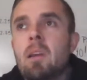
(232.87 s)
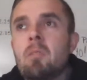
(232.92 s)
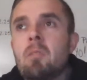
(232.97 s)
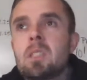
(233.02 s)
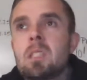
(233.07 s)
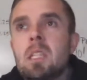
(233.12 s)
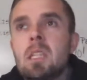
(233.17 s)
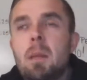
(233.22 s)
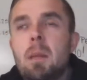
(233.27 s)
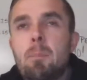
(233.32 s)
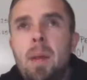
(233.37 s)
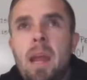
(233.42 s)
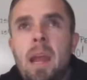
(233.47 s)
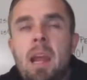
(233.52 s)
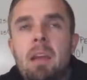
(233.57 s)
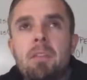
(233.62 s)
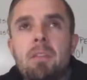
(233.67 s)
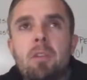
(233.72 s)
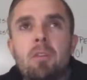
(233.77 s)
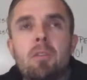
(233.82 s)
the
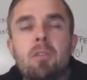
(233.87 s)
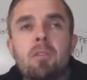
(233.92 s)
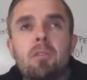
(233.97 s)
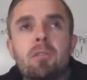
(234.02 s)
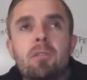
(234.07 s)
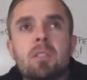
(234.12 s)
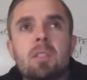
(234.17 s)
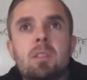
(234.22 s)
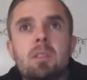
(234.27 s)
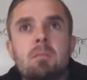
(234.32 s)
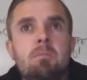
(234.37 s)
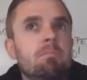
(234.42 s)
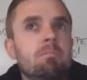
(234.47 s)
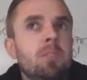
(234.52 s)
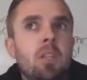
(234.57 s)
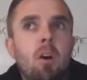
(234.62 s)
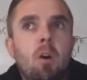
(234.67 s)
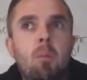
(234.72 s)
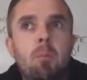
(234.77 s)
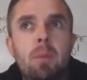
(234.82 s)
Panthers,
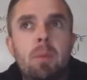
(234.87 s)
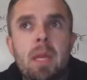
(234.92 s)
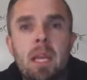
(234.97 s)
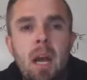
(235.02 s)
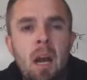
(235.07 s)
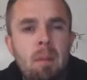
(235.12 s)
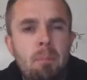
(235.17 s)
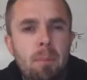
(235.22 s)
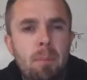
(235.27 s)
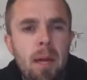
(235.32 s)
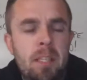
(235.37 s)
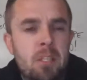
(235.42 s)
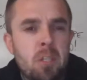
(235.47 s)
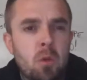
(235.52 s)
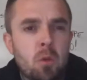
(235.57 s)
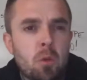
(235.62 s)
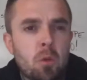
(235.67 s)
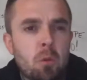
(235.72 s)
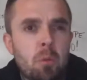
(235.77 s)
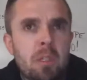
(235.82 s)
being up by
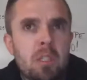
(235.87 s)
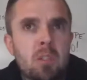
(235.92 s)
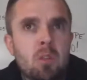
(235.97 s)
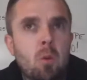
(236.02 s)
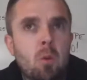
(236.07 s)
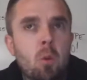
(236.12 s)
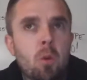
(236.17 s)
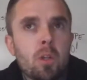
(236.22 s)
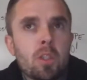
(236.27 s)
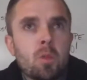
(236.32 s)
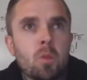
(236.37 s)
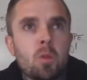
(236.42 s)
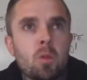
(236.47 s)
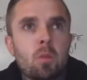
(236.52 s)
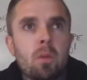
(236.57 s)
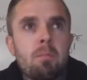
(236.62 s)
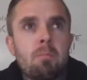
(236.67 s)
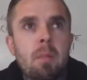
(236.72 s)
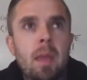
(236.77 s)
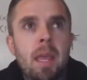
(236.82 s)
2 or 3 scores,
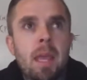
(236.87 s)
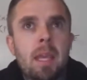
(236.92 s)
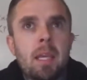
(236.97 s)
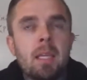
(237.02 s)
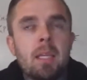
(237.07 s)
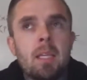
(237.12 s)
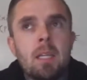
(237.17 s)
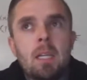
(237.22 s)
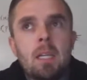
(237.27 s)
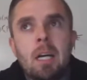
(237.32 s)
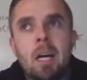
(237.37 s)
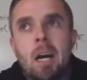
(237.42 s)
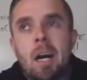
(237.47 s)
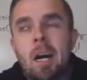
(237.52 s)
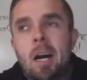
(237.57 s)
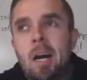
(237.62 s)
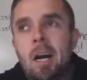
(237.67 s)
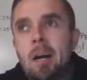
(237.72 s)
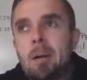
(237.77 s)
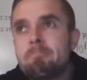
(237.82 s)
which would make
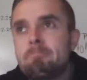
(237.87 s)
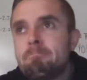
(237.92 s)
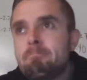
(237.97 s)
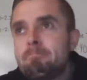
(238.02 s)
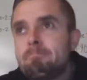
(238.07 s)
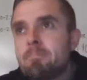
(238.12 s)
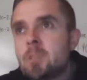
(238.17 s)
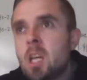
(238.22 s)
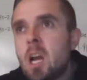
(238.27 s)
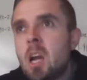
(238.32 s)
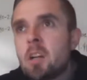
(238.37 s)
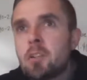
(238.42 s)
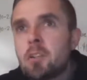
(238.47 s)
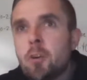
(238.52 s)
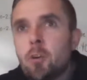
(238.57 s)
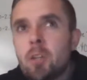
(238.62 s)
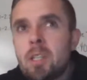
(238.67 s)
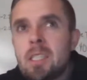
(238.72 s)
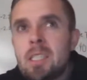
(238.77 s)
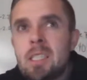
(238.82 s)
Todd
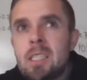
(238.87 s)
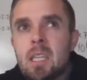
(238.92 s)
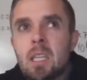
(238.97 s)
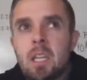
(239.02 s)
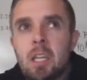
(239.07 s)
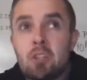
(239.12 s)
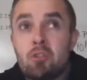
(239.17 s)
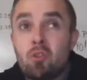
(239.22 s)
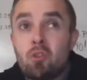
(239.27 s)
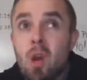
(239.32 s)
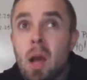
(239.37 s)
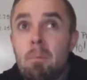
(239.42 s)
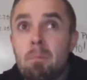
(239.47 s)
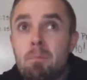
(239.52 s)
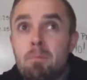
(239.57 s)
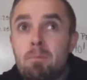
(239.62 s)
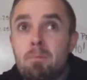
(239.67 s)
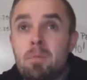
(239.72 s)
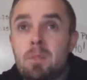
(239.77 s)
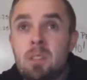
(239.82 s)
Gurley's ceiling drop